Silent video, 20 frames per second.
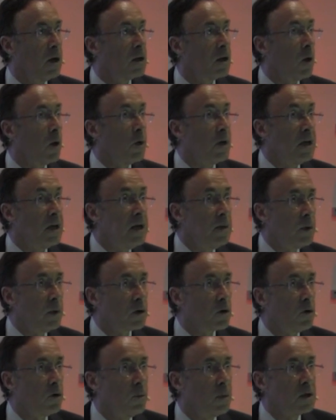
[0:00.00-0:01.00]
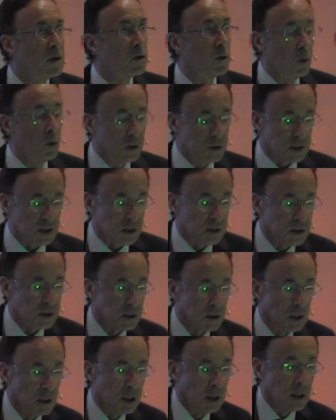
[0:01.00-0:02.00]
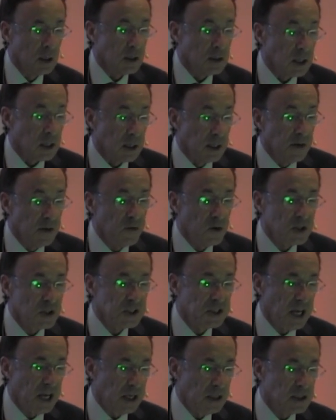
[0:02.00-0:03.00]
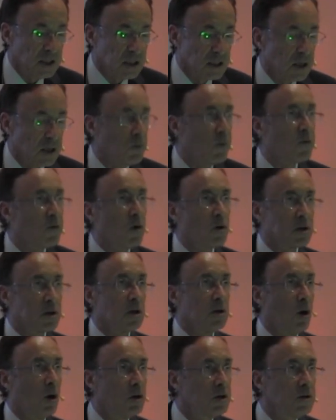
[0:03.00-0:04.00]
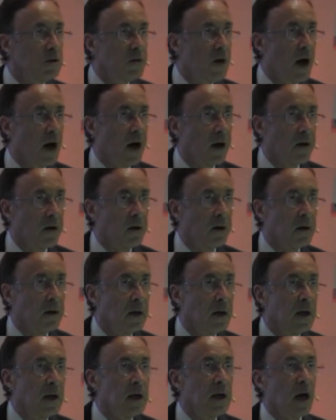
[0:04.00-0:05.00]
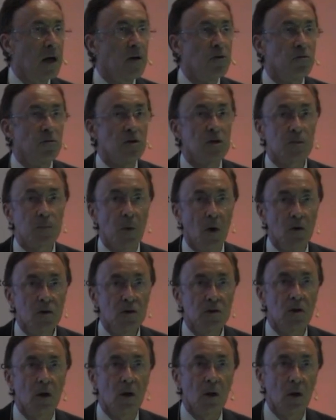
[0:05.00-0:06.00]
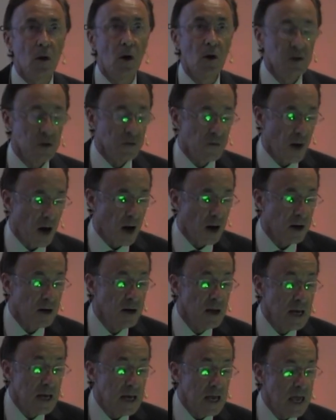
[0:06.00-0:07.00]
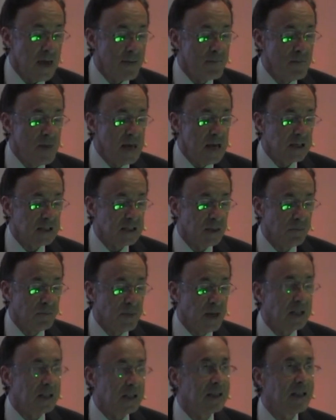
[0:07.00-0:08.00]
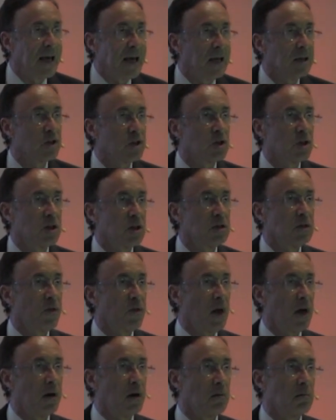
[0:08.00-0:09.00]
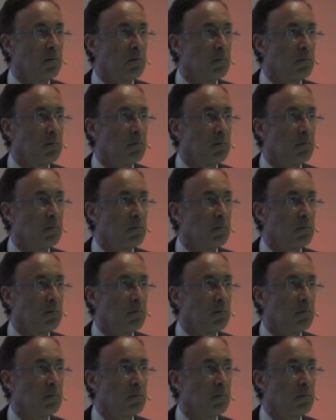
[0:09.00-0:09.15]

Now, in hemochromatosis, the liver senses that we've got a lot of iron, and in response to a lot of iron, it makes a bit less transferrin.